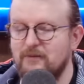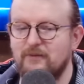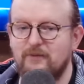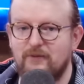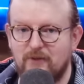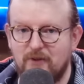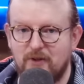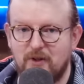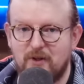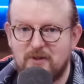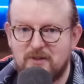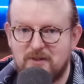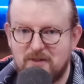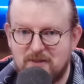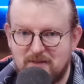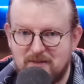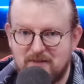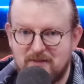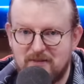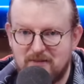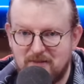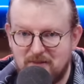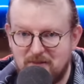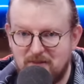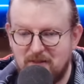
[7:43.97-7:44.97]
For those
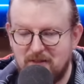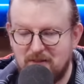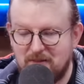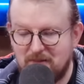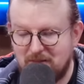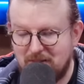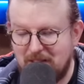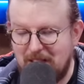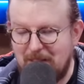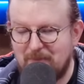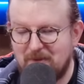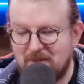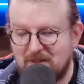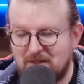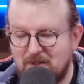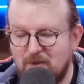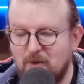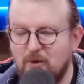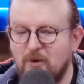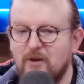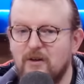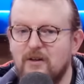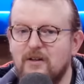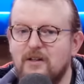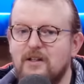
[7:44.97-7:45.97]
keeping
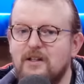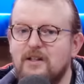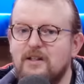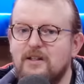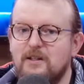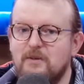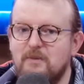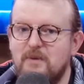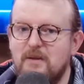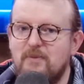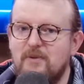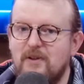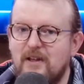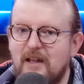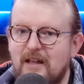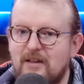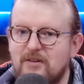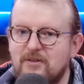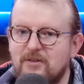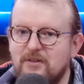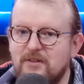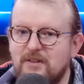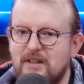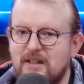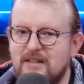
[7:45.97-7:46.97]
score, the Weeping
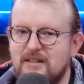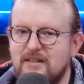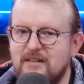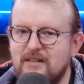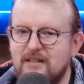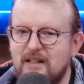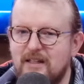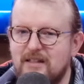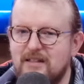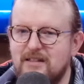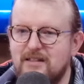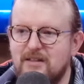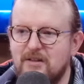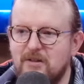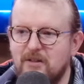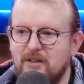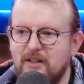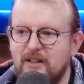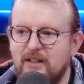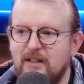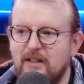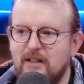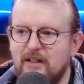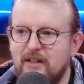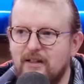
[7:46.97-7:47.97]
Angel doesn't
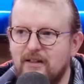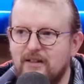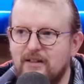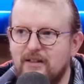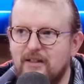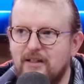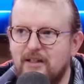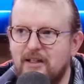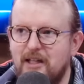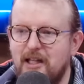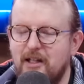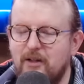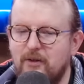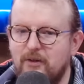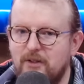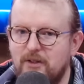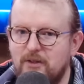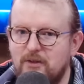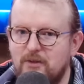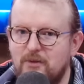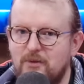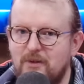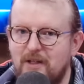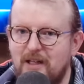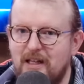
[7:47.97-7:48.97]
necessarily kill
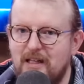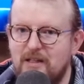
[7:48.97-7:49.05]
you,